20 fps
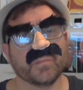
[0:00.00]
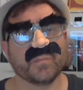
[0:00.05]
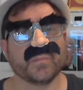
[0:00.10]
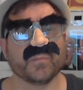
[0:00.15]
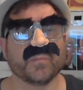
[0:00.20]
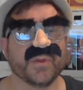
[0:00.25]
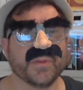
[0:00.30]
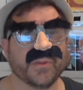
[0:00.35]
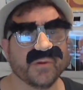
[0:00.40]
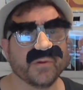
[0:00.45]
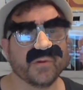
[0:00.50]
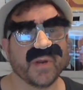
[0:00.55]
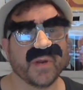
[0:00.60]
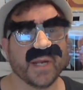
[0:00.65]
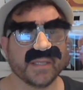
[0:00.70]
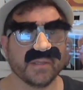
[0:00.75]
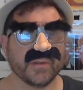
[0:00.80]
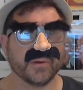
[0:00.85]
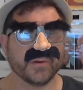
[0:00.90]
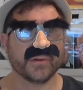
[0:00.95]
With her,
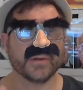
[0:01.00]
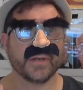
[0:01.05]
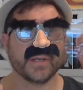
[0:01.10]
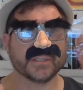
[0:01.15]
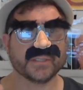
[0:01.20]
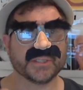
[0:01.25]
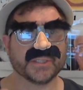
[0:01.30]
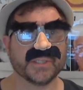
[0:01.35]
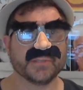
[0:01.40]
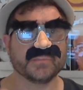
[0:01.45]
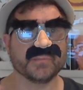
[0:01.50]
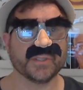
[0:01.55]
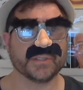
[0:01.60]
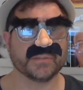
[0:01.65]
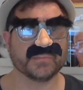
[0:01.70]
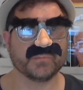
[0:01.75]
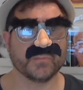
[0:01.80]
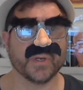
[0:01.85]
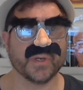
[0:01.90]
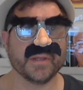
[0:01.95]
I learned
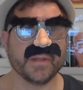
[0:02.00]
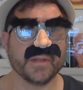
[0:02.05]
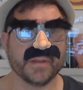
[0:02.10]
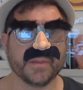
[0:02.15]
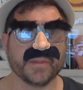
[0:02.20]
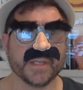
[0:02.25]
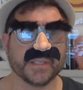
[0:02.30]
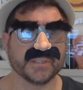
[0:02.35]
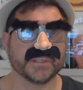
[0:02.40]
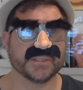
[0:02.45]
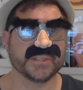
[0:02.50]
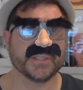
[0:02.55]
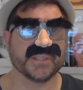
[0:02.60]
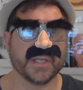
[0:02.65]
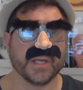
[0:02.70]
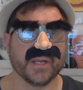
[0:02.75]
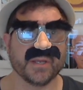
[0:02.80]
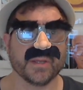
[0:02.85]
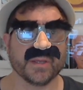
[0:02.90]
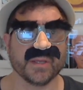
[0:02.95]
one of the things she
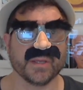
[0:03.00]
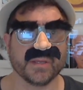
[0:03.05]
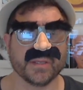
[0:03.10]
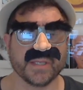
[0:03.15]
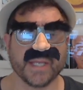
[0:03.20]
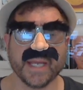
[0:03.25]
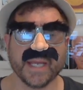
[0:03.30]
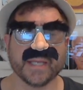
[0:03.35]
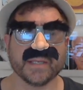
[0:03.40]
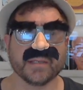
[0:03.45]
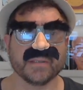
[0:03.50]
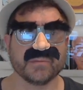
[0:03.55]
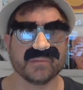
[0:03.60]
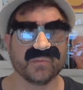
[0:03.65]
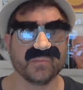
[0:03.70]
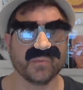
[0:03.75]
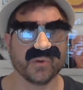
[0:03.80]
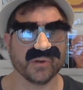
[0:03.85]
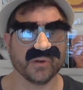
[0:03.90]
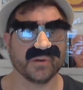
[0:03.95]
does is take the
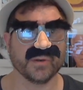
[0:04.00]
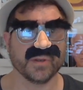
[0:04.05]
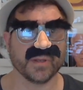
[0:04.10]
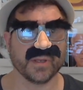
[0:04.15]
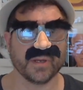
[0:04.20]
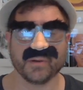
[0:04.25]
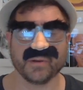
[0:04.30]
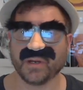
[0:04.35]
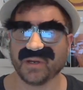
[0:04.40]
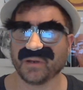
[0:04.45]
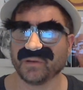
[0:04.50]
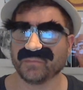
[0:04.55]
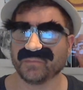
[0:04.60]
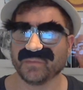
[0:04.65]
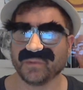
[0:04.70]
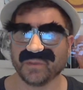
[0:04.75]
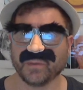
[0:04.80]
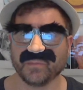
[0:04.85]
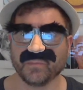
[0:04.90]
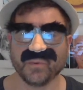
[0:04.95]
words, our
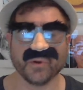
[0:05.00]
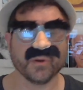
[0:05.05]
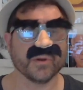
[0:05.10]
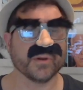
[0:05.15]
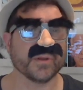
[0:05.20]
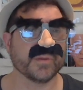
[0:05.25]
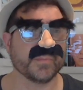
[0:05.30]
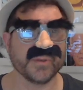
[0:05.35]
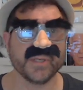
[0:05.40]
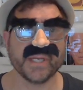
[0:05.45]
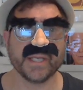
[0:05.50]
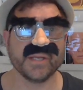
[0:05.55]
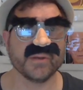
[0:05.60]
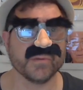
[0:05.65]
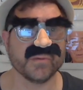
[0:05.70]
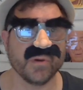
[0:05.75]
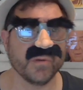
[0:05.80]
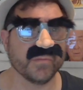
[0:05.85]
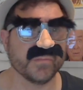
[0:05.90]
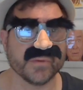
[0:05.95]
words we'd
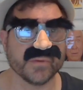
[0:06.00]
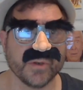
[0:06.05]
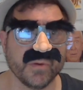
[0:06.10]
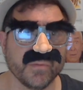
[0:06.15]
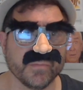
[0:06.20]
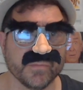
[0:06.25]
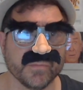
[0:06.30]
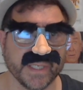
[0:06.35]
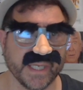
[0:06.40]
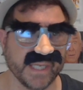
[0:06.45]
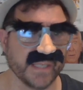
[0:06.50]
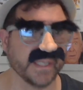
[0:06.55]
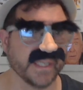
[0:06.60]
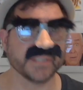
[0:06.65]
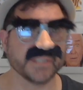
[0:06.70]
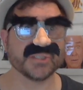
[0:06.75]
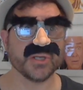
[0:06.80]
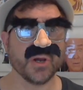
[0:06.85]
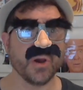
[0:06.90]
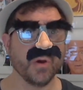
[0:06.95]
hear over and over again,
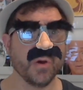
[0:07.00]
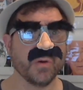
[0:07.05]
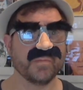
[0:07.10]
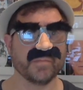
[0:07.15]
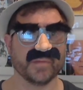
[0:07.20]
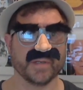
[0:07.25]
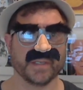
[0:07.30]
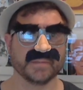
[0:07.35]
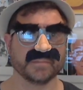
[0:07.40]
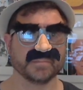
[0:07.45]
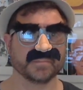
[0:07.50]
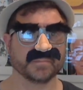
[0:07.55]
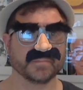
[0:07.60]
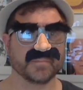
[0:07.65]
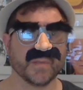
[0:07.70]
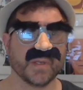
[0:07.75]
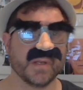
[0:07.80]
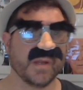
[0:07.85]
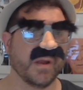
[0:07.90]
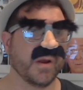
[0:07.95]
like Jehovah
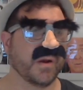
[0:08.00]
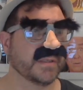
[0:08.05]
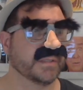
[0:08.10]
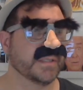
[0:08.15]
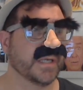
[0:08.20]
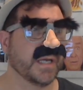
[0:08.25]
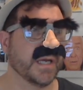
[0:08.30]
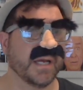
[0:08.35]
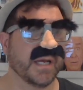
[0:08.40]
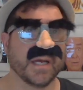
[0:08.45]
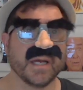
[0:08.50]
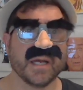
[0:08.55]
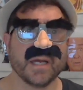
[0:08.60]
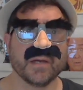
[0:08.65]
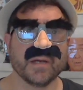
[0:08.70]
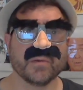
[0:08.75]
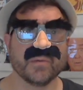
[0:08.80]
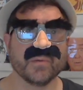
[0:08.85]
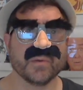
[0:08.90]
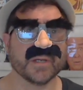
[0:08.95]

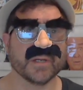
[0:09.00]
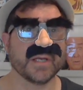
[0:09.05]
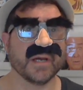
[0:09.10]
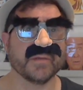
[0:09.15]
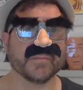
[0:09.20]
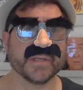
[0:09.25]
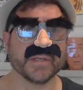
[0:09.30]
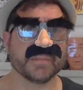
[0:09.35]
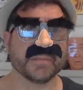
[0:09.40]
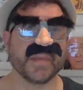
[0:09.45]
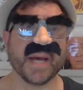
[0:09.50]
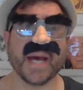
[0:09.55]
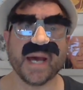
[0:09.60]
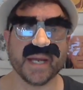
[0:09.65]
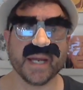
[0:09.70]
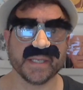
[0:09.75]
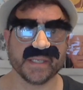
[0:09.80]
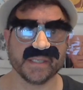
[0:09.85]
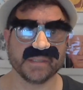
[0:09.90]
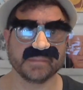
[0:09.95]
or governing
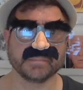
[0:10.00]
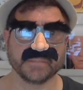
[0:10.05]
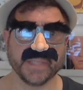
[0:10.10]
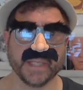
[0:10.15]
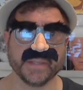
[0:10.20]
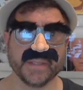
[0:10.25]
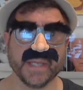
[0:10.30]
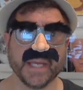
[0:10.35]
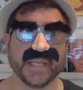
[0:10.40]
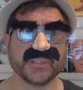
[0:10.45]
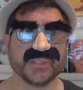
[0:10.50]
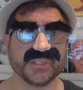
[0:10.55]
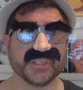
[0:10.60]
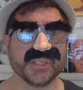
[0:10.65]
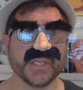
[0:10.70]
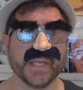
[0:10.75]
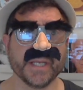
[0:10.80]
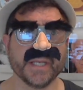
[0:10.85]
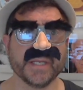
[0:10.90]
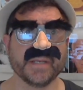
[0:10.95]
body, and then
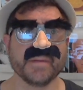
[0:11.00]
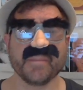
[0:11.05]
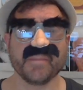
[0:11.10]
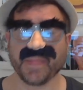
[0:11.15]
she